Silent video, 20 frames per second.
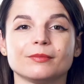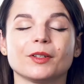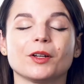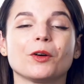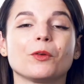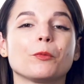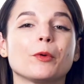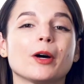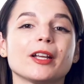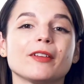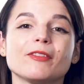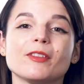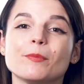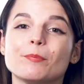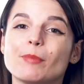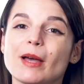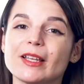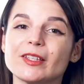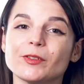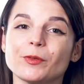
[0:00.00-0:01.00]
One of the
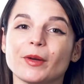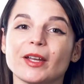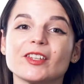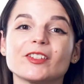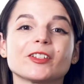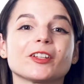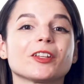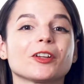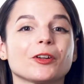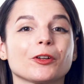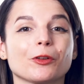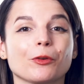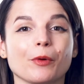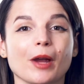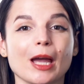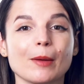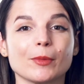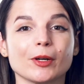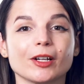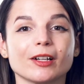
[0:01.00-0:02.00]
best ways to learn
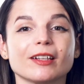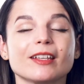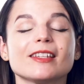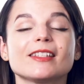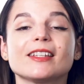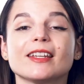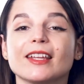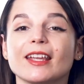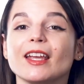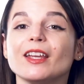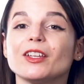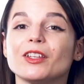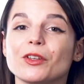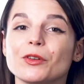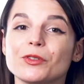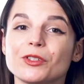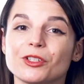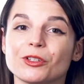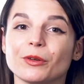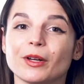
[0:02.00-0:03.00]
grammar is to get
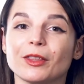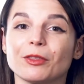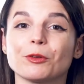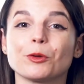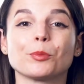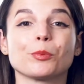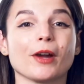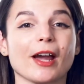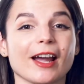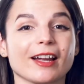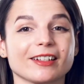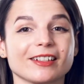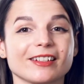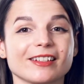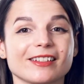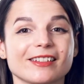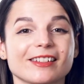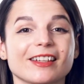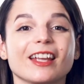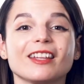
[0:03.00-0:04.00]
used to it through
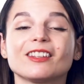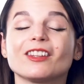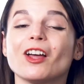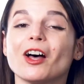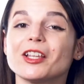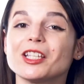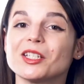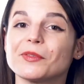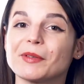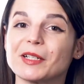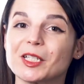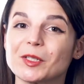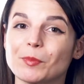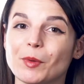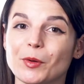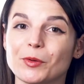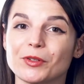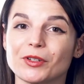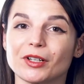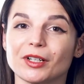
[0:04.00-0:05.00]
practice and lots of
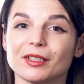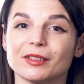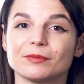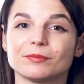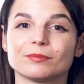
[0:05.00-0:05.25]
exposure.